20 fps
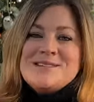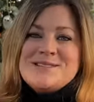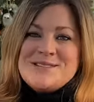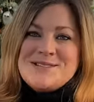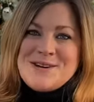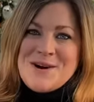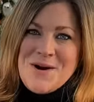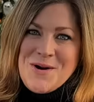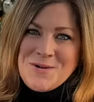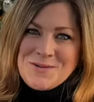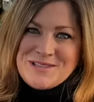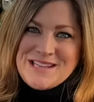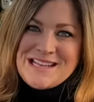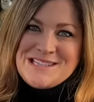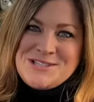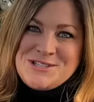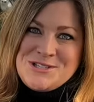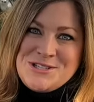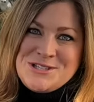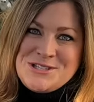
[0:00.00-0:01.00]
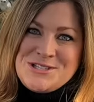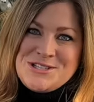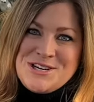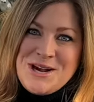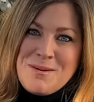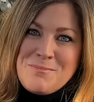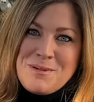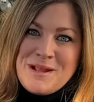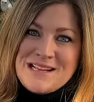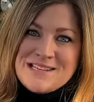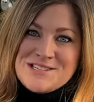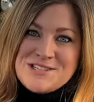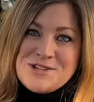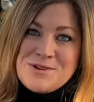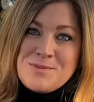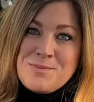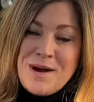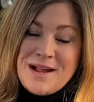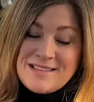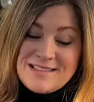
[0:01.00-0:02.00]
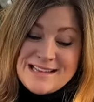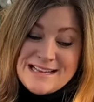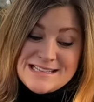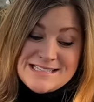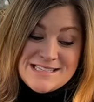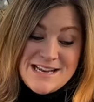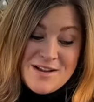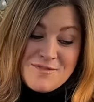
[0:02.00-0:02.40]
So let's just jump into my list.